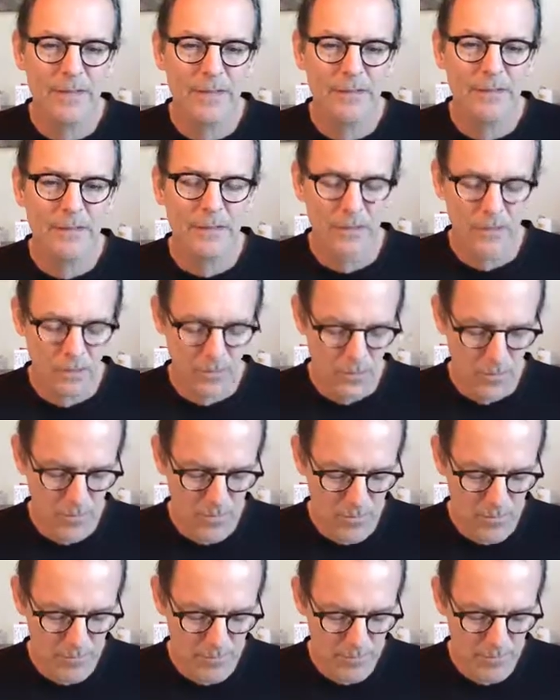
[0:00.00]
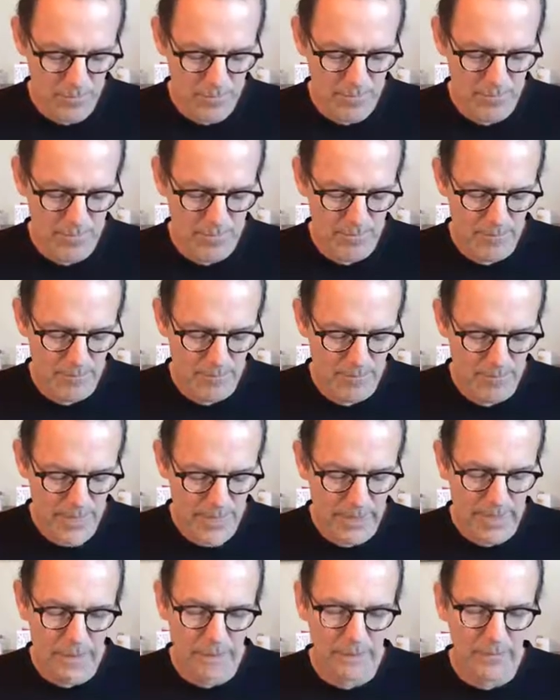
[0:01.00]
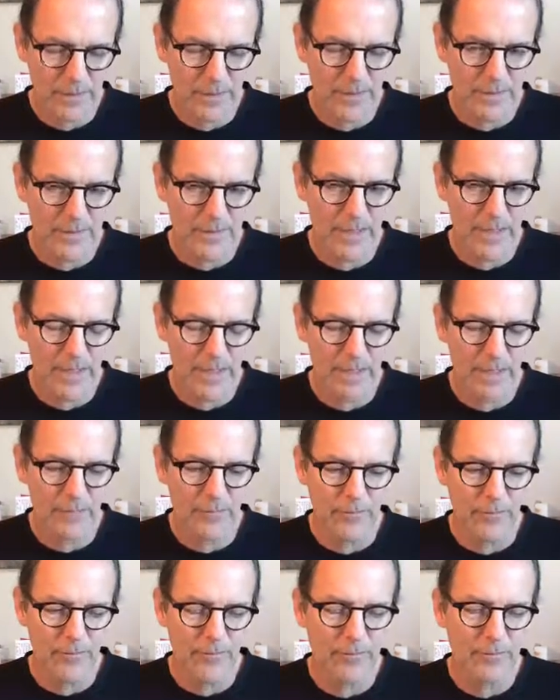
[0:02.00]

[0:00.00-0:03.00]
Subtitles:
So many of us have